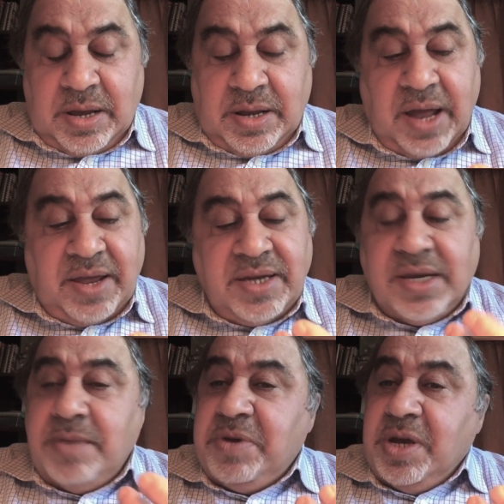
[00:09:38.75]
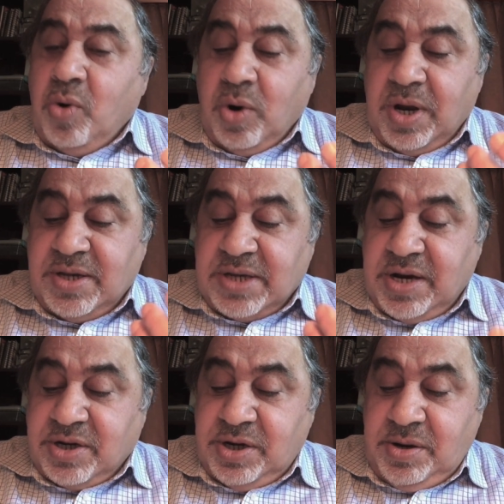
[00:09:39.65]
Now, this can be an
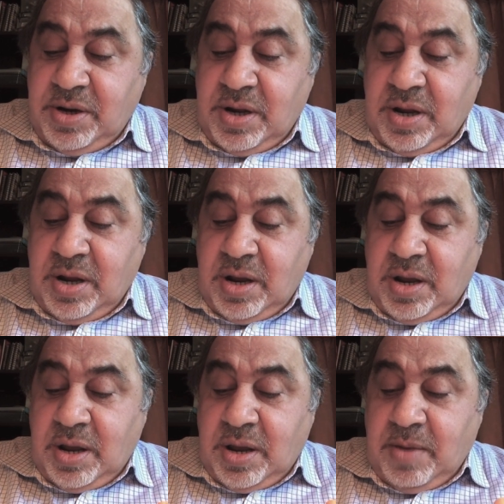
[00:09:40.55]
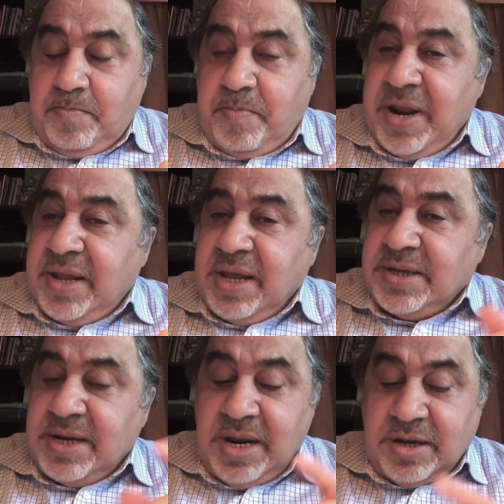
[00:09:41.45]
organization, but it
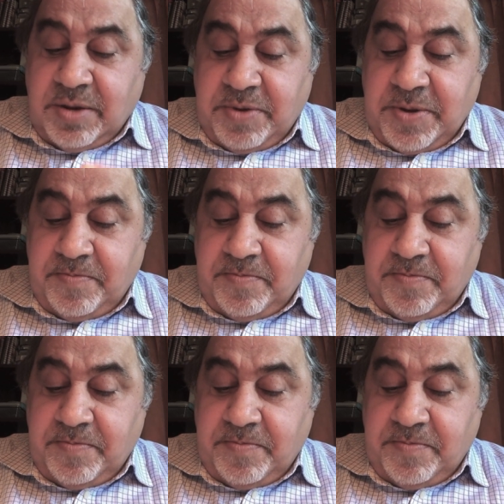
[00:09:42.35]
doesn't need to be.